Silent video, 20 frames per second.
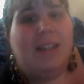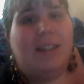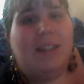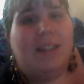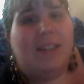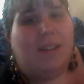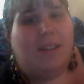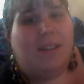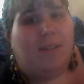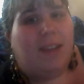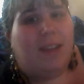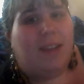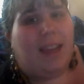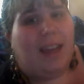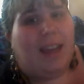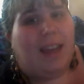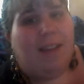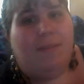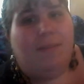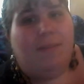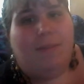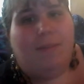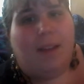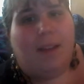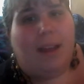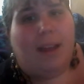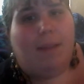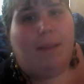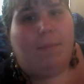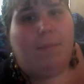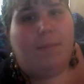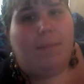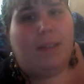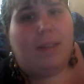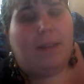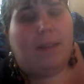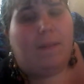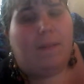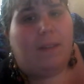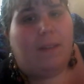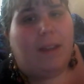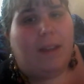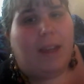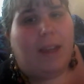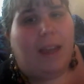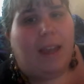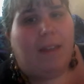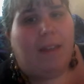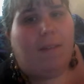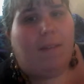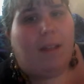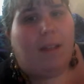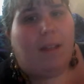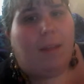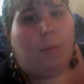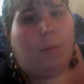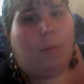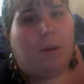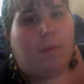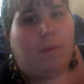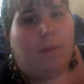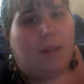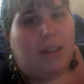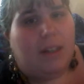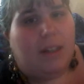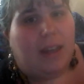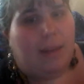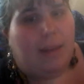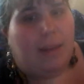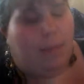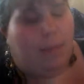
So yeah, um, definitely have a lot more free time.